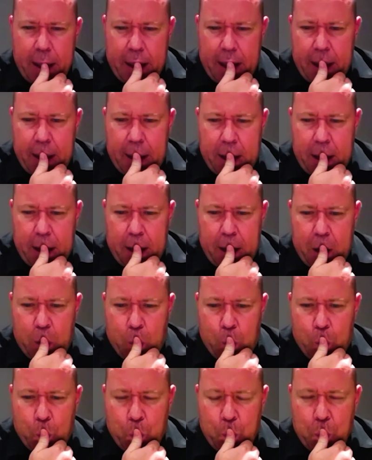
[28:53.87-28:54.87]
All
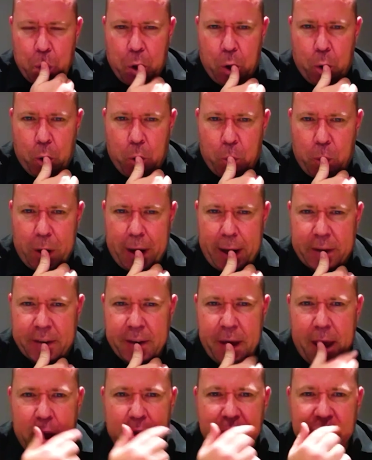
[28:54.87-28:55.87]
right,
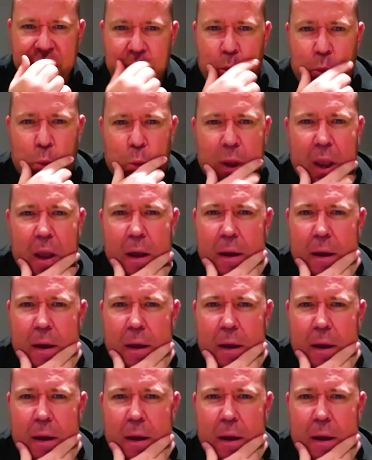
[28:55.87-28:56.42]
so we